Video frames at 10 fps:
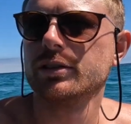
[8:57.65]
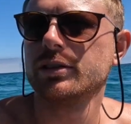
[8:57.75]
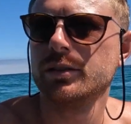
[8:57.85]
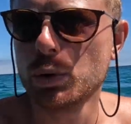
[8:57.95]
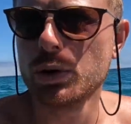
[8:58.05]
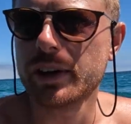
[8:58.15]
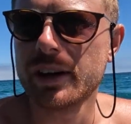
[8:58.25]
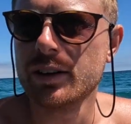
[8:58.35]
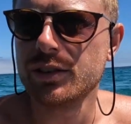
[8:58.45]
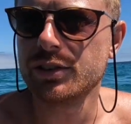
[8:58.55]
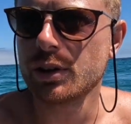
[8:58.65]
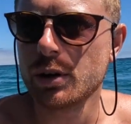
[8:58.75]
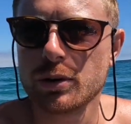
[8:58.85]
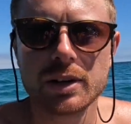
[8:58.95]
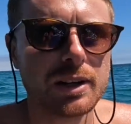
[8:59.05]
Water here is
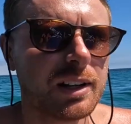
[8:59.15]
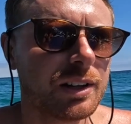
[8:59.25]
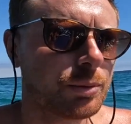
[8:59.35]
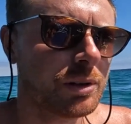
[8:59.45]
so clear, it's